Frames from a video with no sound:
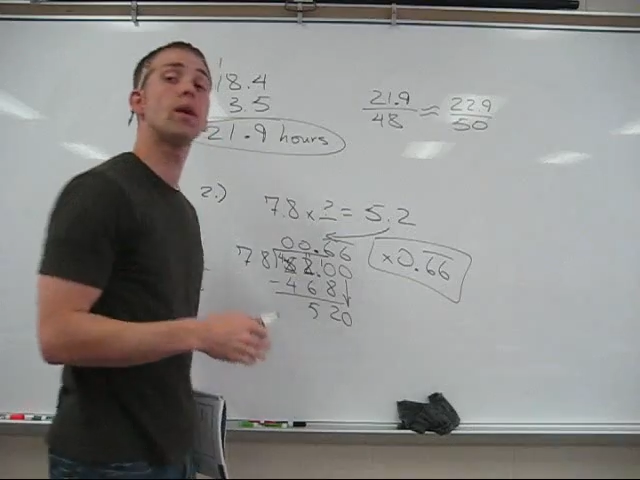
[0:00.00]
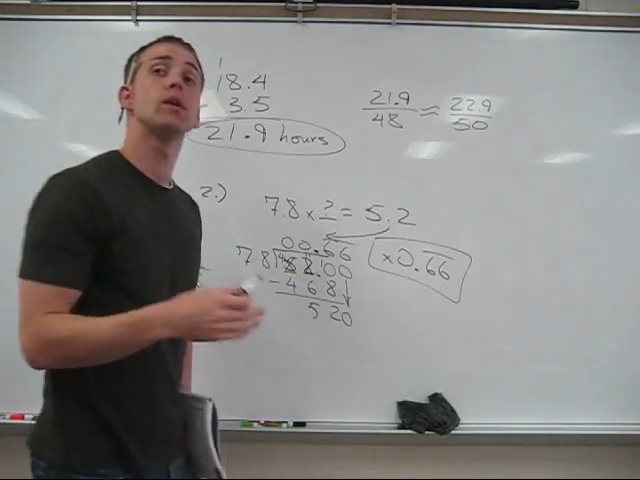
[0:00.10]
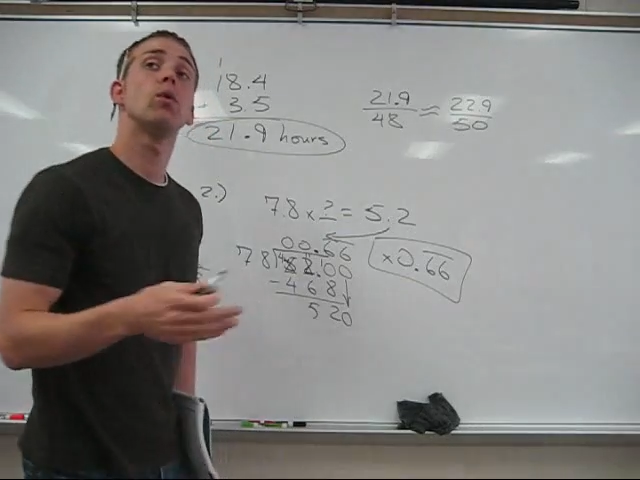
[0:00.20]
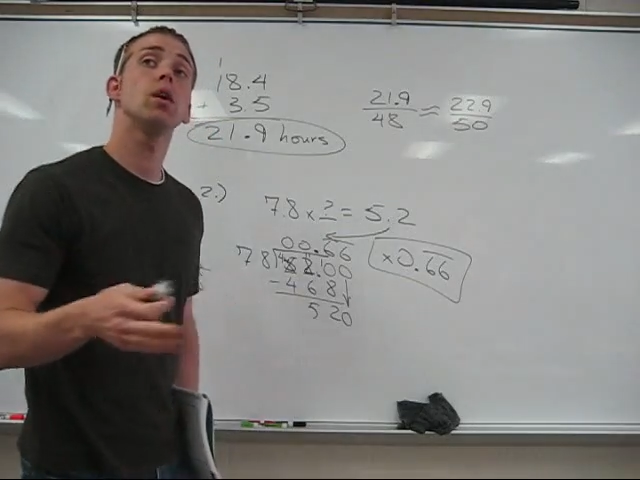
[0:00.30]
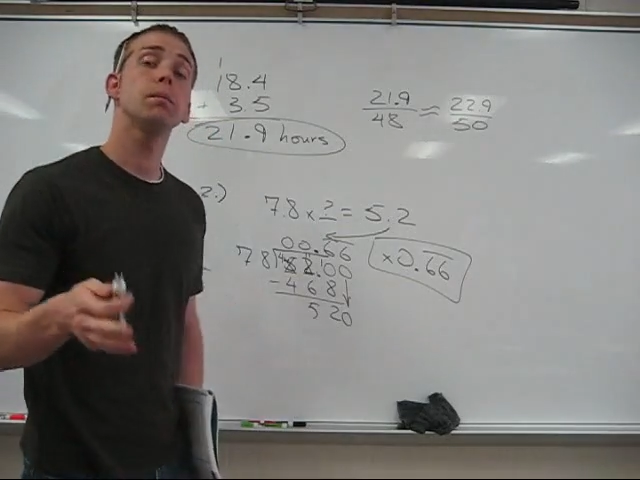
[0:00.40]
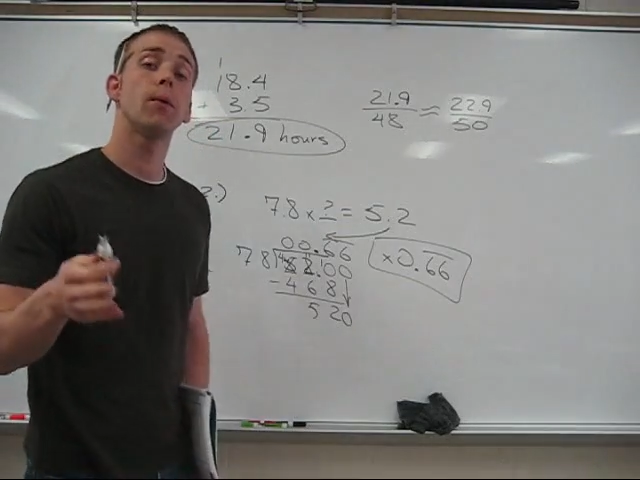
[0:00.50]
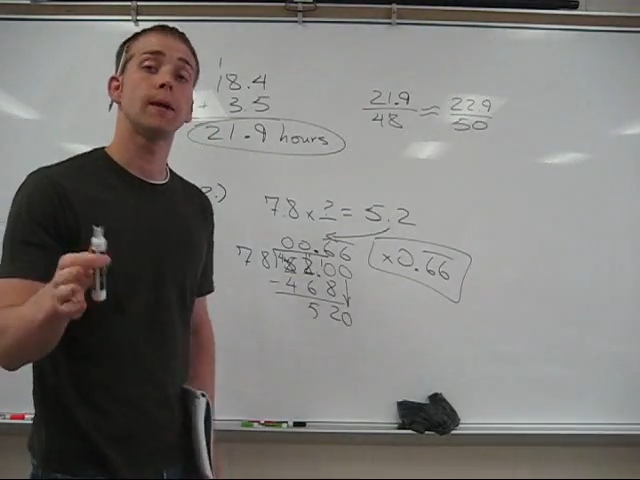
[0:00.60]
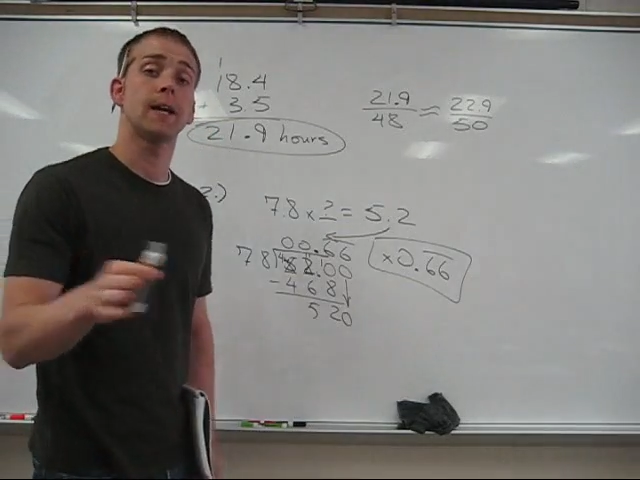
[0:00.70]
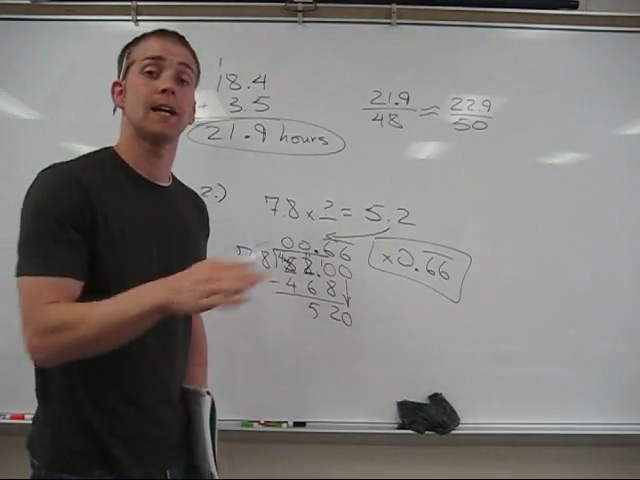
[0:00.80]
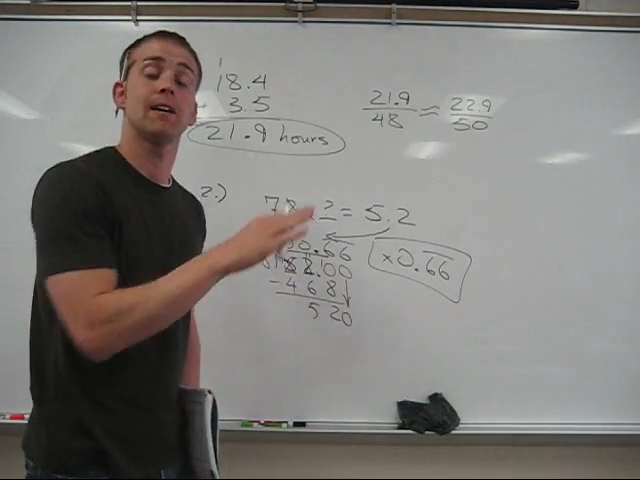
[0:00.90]

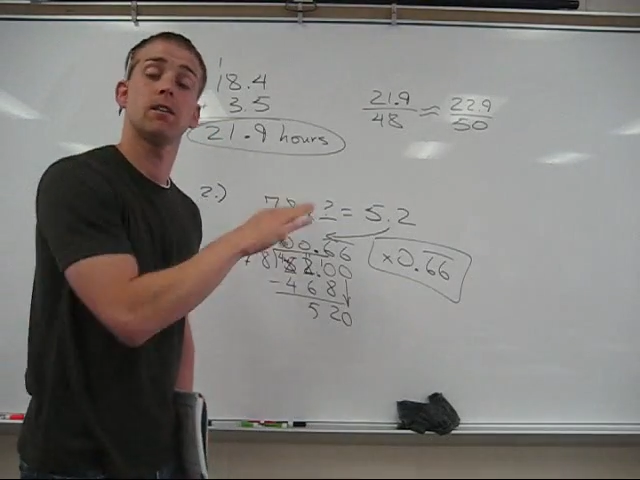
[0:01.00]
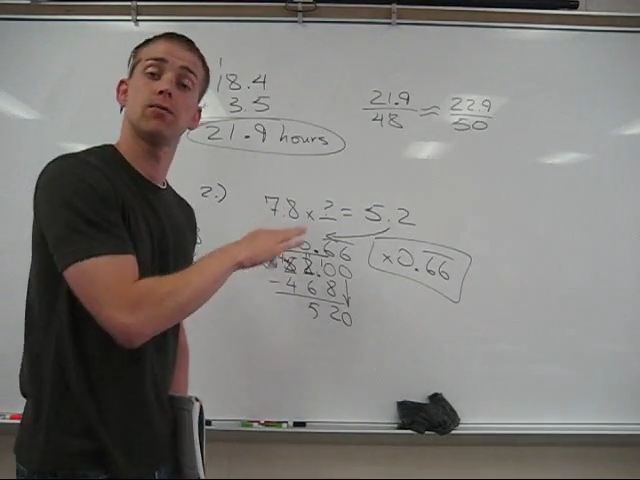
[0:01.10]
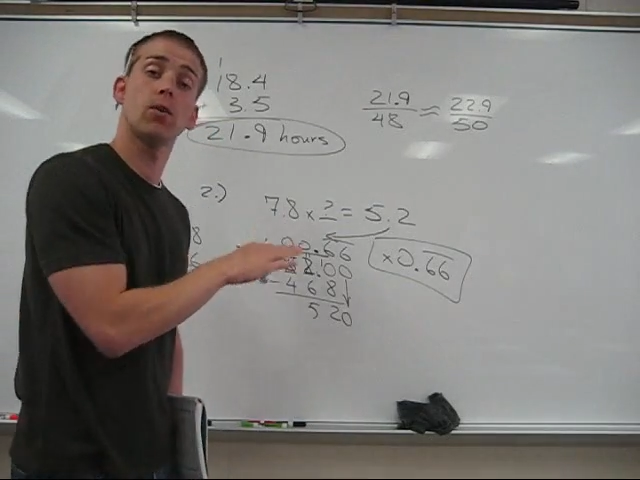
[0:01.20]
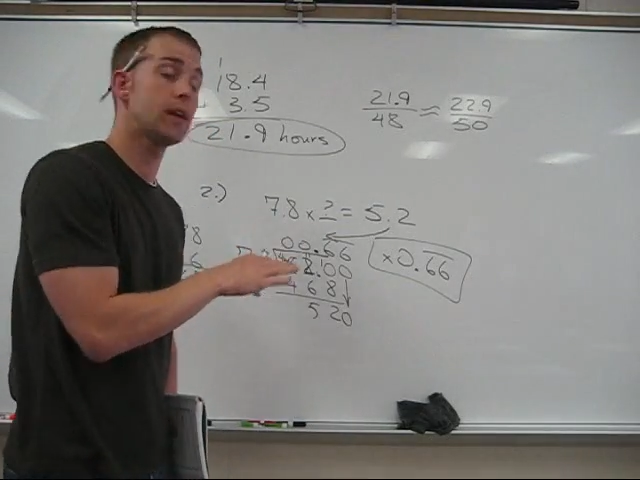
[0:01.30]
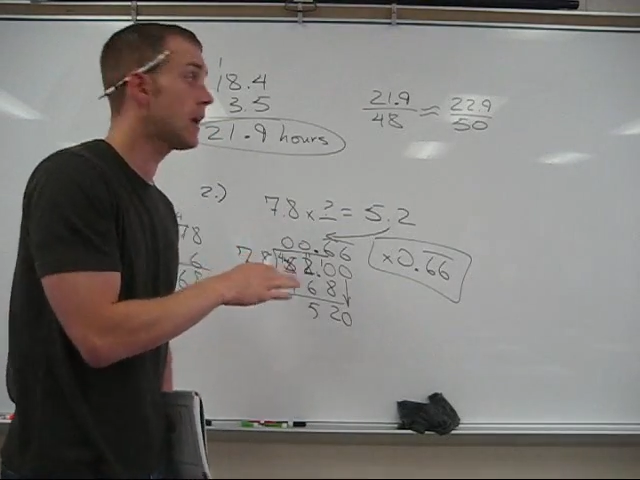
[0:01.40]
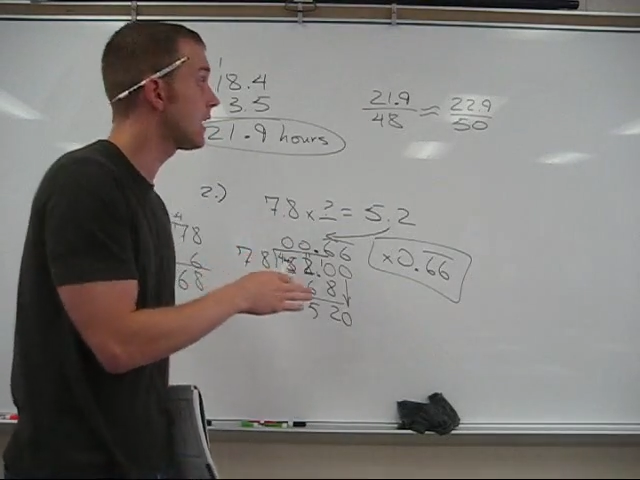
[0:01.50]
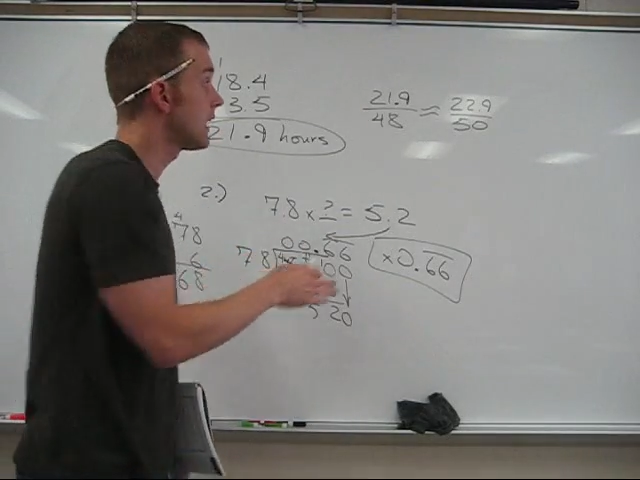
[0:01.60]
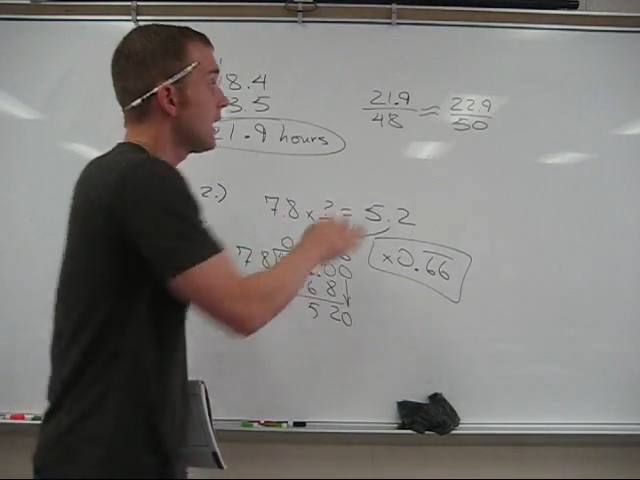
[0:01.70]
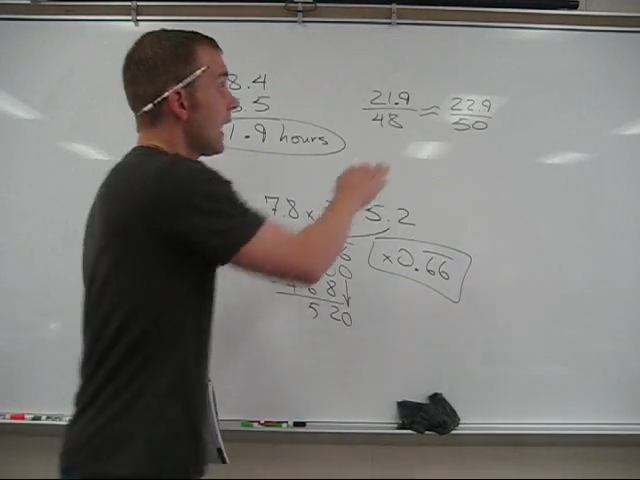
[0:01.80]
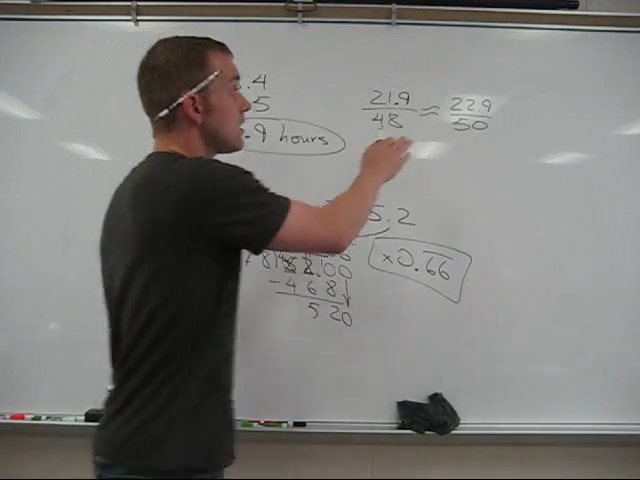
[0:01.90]
21.9 out of
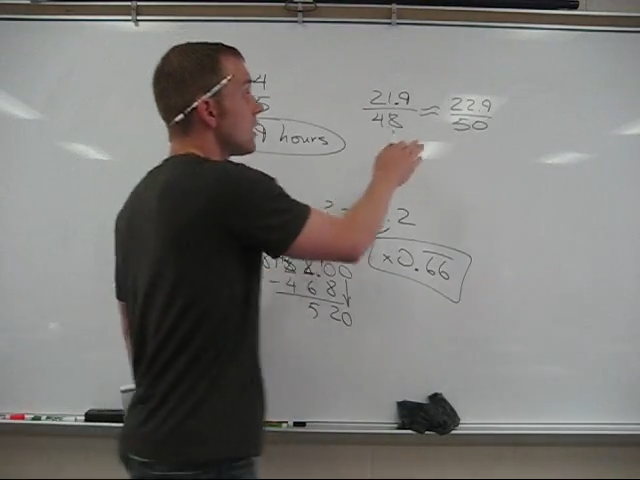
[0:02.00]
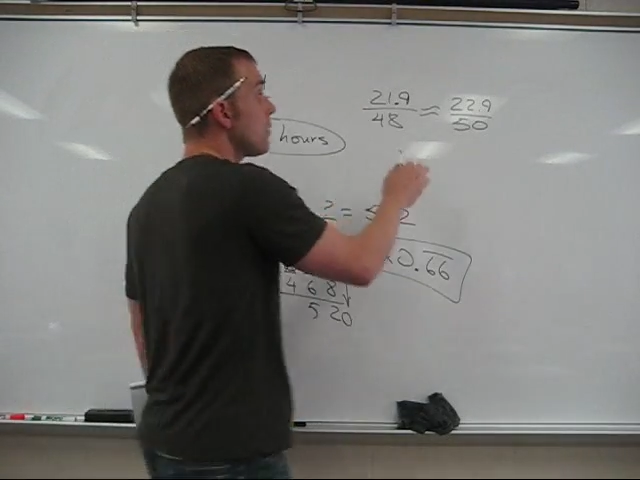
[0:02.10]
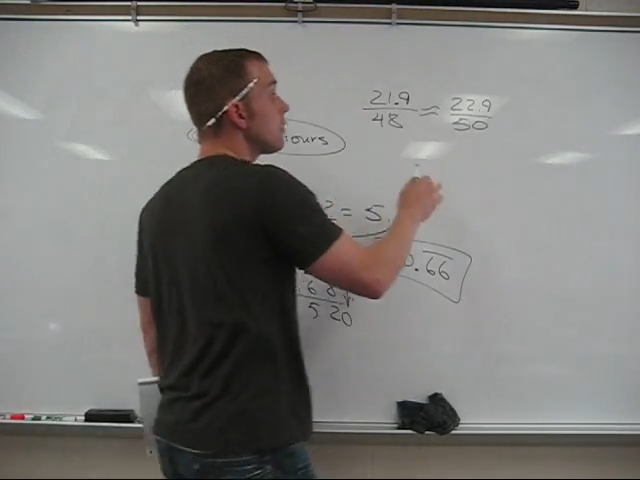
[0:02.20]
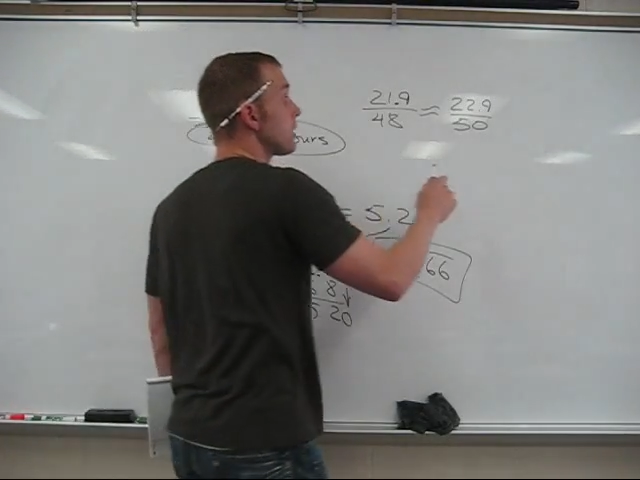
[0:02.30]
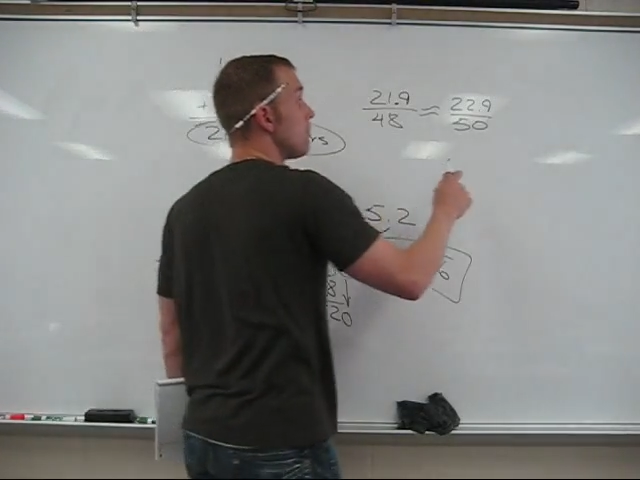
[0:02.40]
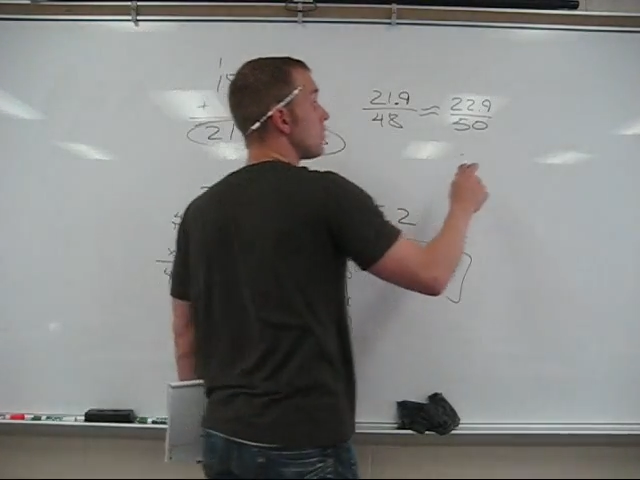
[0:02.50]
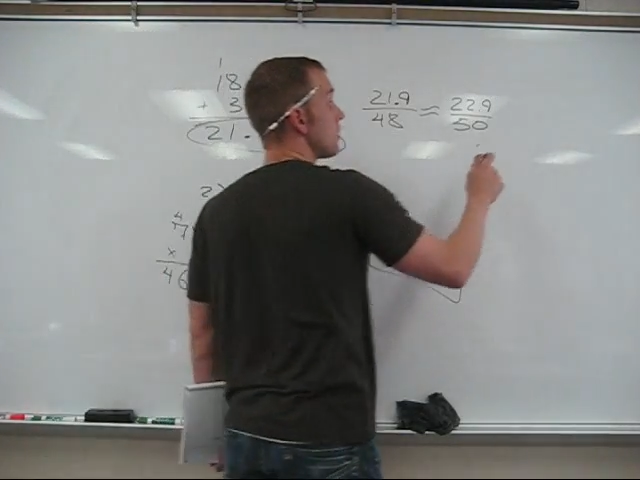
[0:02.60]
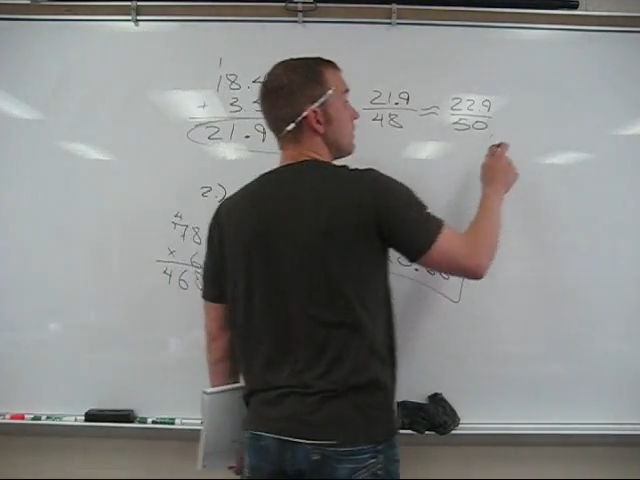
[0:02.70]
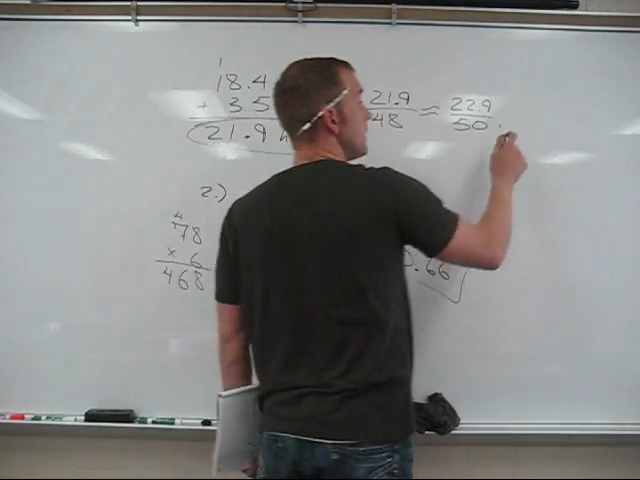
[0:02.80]
48. And doubling both of